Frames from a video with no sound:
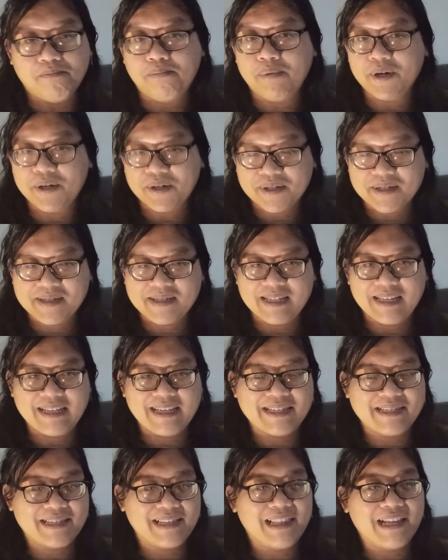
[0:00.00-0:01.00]
books in
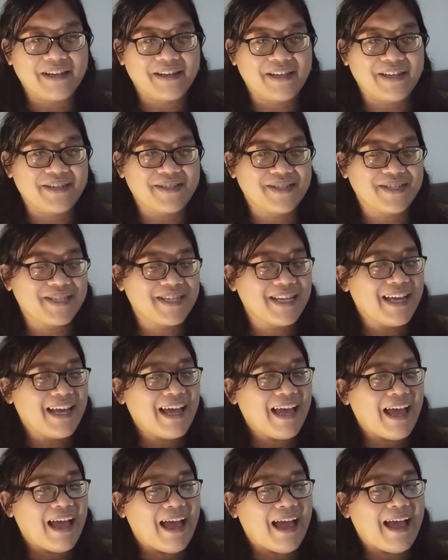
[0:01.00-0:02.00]
his luggage,
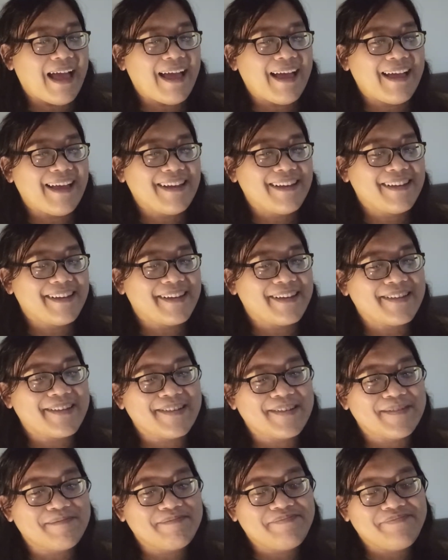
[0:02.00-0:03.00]
and
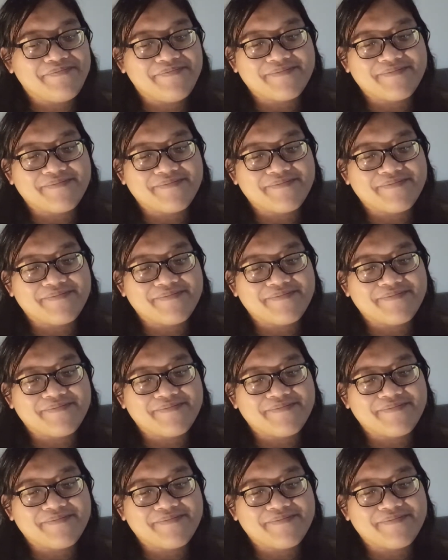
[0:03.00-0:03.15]
um,